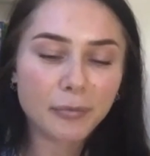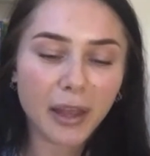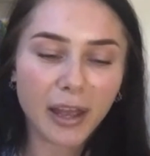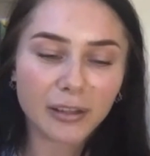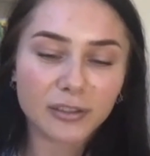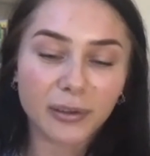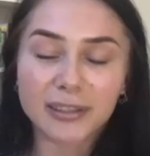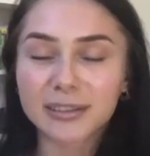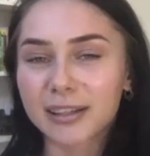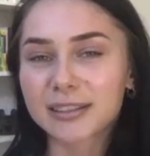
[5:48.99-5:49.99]
And so I
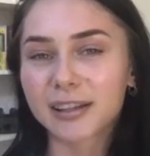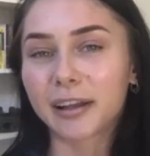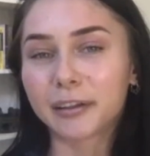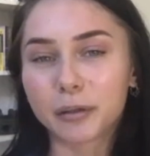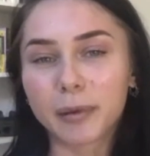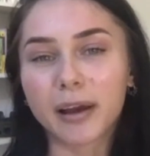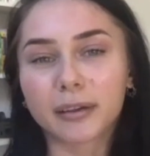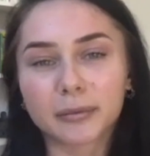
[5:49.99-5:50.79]
stayed silent about it.